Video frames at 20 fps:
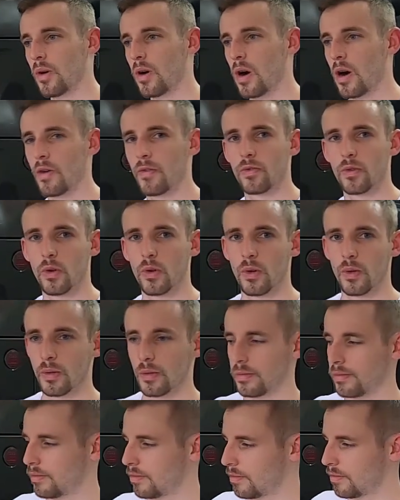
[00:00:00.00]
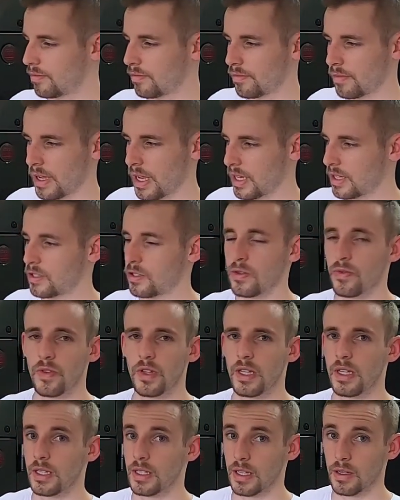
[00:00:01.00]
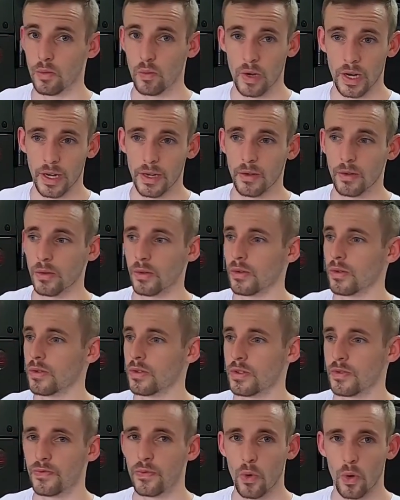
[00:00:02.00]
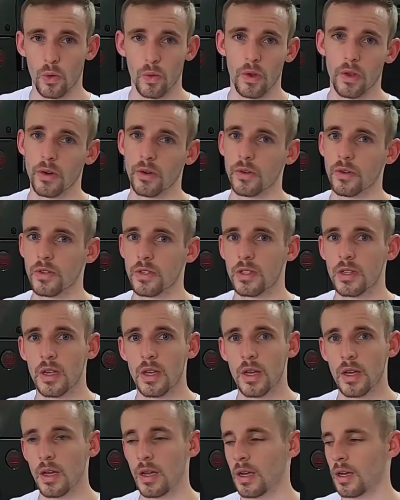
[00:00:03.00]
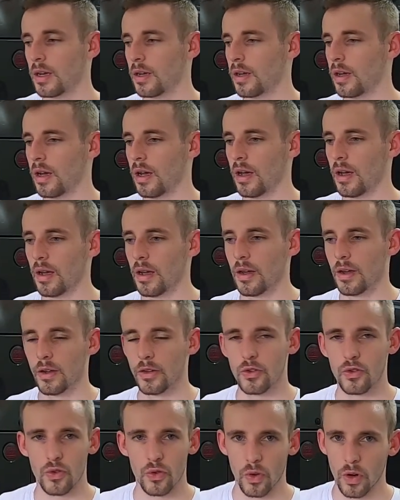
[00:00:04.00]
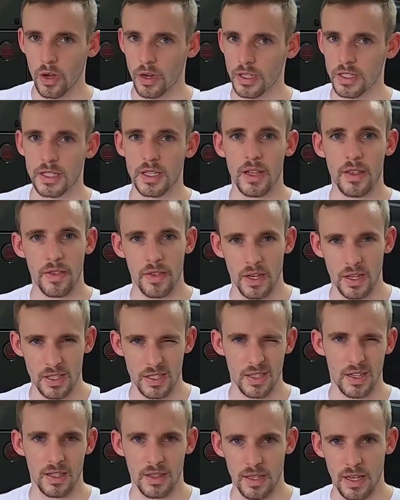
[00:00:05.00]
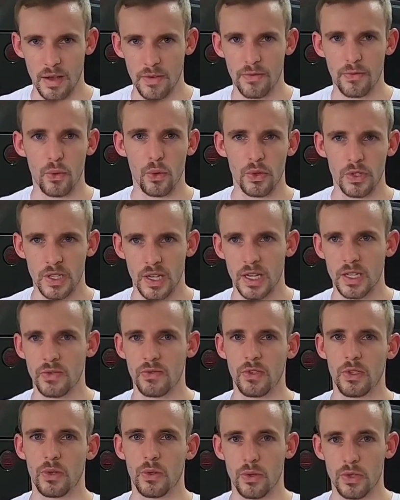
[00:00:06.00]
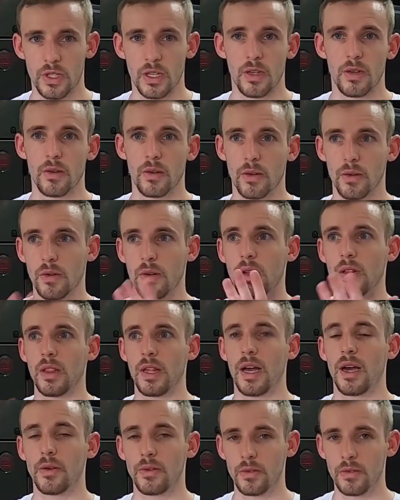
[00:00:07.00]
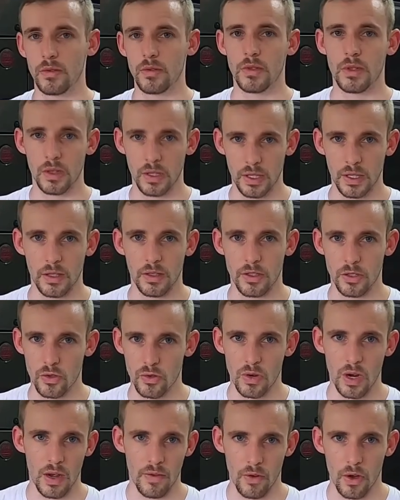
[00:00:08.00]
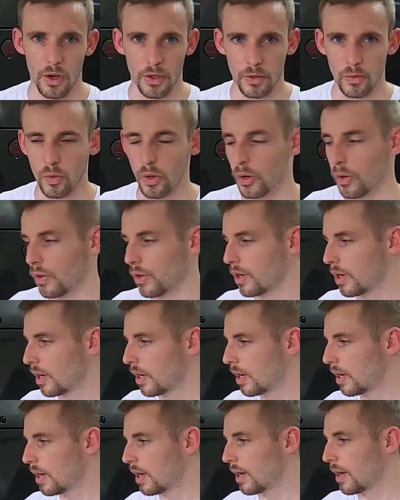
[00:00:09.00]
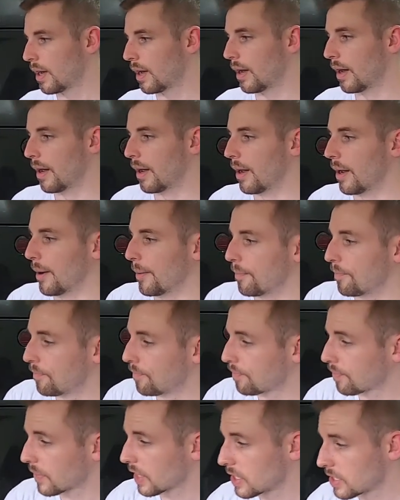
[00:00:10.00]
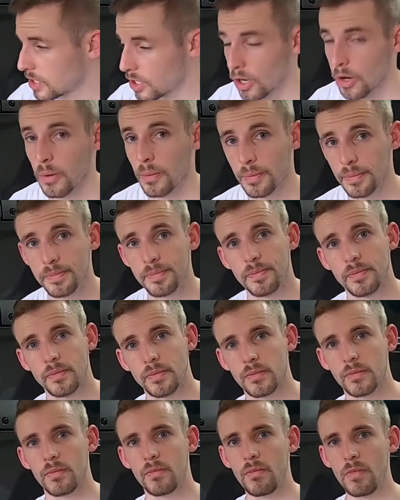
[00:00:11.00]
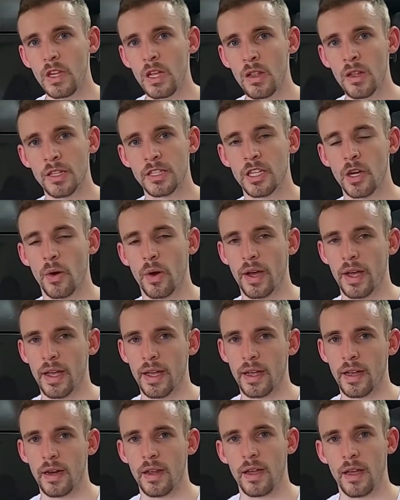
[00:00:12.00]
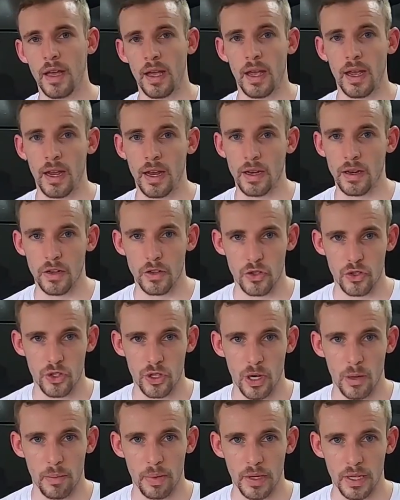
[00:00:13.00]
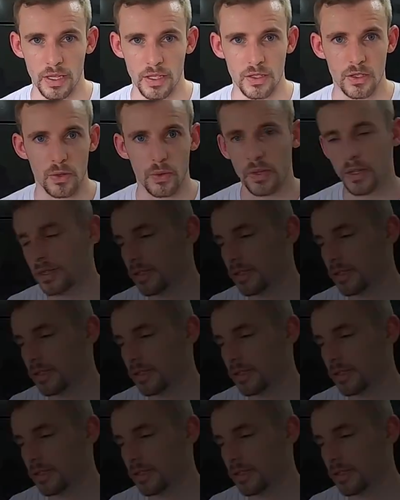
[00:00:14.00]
off-road SUVs like Wranglers, 4Runners, trucks, things like that. Full-size vehicles that are allowed legally to drive on the road. So let's go ahead and jump into